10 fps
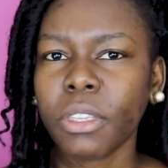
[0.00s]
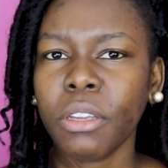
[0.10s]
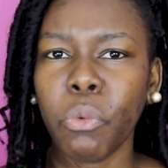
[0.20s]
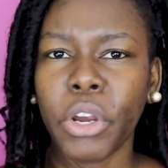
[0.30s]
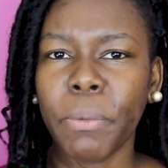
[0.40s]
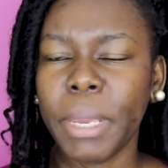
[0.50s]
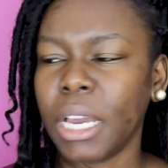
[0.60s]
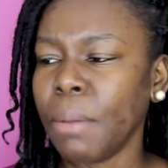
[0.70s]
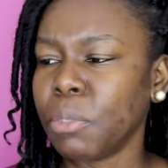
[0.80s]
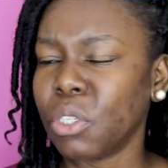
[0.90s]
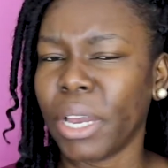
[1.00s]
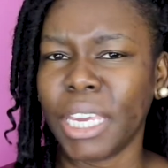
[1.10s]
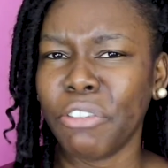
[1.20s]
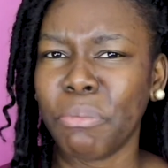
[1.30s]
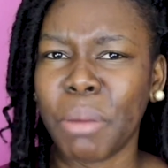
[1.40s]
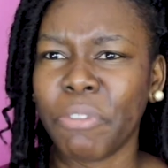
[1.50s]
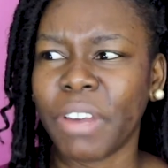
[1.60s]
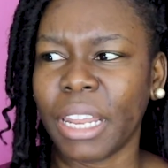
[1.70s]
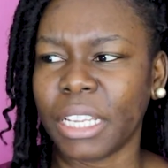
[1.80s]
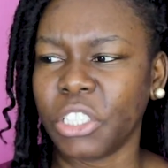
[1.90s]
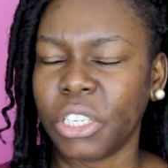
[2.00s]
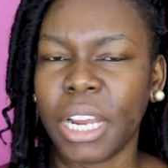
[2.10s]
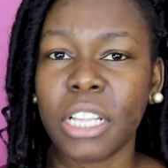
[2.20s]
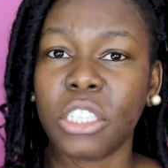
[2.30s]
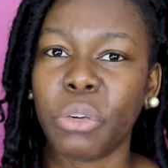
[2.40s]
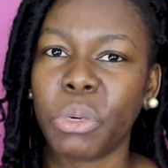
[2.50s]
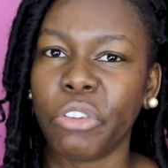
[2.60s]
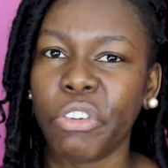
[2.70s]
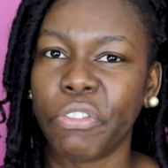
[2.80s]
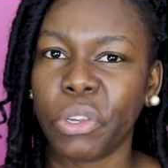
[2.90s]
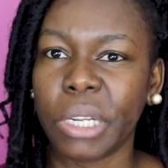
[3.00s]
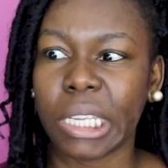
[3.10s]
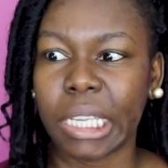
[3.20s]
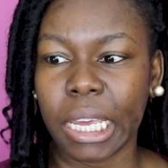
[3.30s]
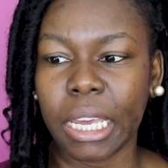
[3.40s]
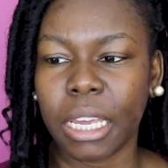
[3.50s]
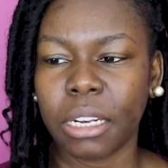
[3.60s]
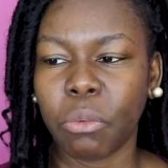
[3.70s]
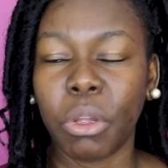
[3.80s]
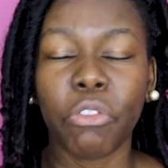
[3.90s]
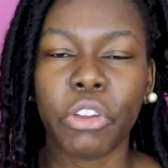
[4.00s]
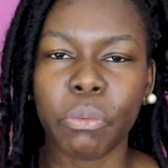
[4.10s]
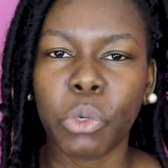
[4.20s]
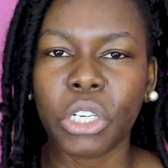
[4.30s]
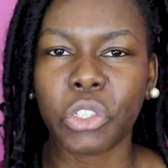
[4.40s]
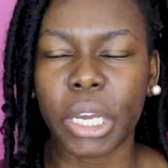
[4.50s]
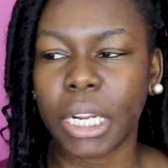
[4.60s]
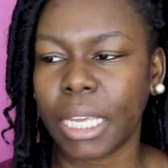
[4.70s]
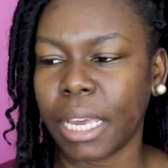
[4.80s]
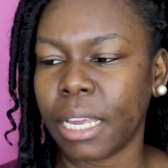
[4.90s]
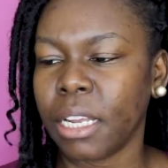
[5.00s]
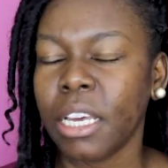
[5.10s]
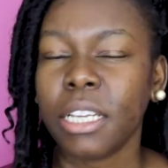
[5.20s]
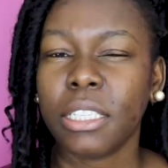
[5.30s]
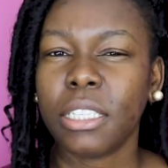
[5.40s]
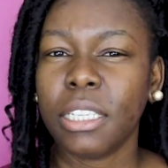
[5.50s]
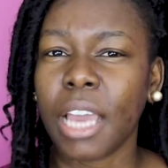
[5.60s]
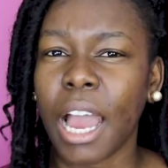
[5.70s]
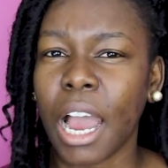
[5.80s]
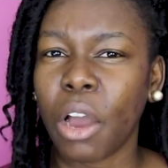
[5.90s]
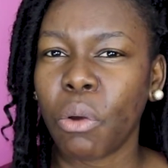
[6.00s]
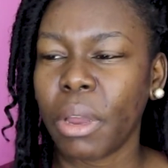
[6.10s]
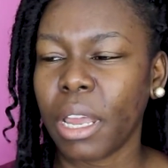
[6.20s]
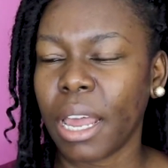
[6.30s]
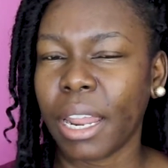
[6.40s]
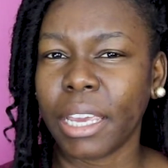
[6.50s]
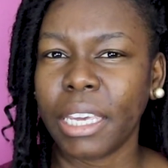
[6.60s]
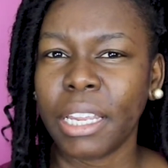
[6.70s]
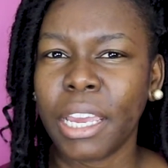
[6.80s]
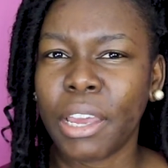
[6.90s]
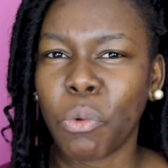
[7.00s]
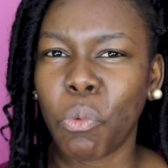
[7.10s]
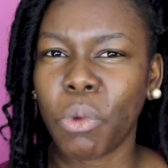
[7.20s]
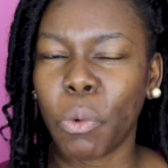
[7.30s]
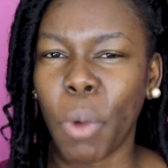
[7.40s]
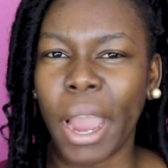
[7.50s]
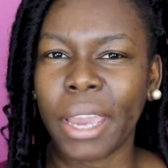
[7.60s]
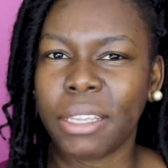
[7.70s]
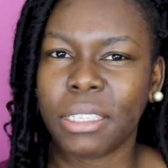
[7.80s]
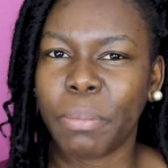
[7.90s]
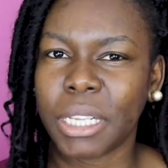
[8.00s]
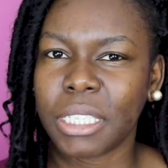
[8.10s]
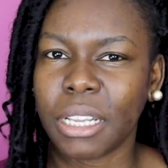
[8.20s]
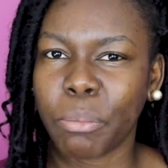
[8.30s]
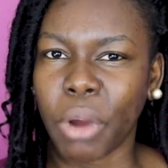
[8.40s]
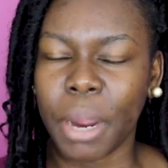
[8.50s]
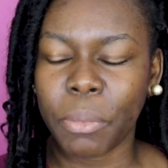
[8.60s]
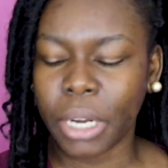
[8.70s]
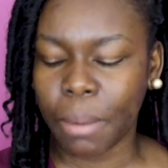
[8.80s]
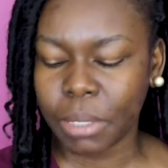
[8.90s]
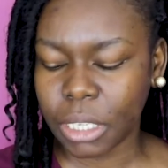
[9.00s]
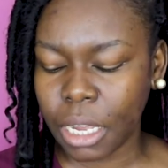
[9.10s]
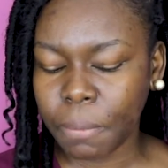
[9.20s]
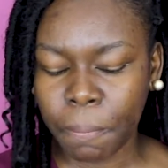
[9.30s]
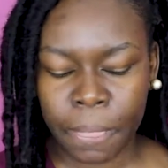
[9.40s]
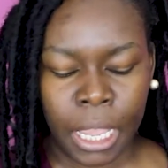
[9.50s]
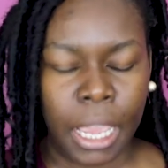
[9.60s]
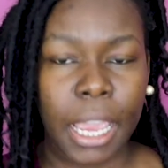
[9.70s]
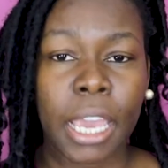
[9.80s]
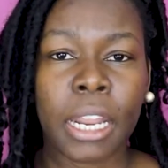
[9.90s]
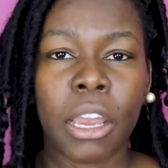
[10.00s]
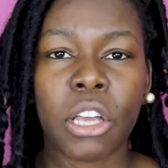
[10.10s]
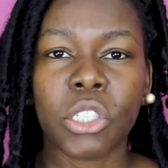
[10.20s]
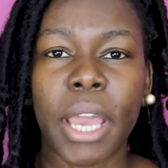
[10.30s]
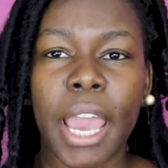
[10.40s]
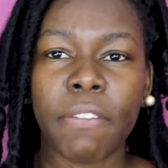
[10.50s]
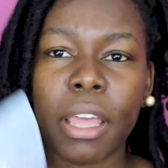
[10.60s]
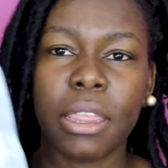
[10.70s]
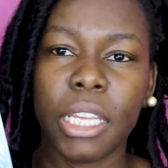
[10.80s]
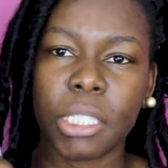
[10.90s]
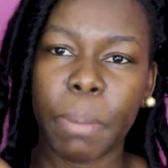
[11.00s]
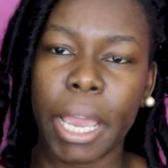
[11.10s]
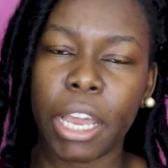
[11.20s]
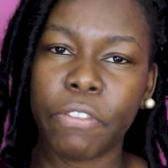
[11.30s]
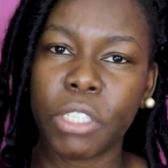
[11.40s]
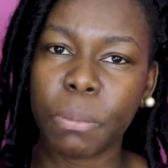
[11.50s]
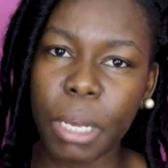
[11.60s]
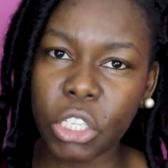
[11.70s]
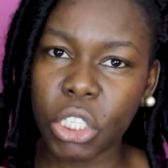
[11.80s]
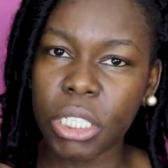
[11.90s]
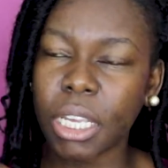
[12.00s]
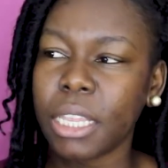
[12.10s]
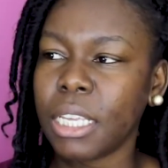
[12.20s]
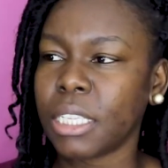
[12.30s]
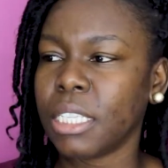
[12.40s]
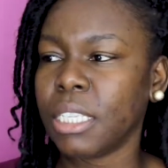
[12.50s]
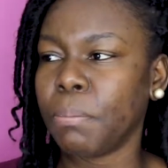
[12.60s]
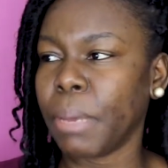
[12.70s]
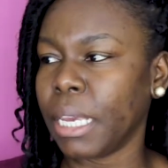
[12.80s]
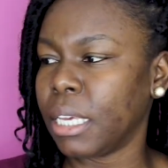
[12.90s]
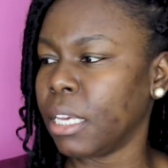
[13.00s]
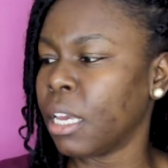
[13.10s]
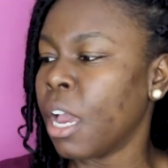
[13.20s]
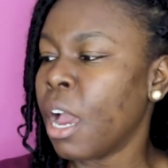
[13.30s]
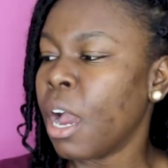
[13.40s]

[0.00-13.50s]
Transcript: wearing makeup, so I can't remember if I liked it or not. So we're gonna review it again. Well, we're gonna try it again to see how I like it and why it's a best-selling primer on Amazon. And I also have this pack of sponges. This is the BEAKEY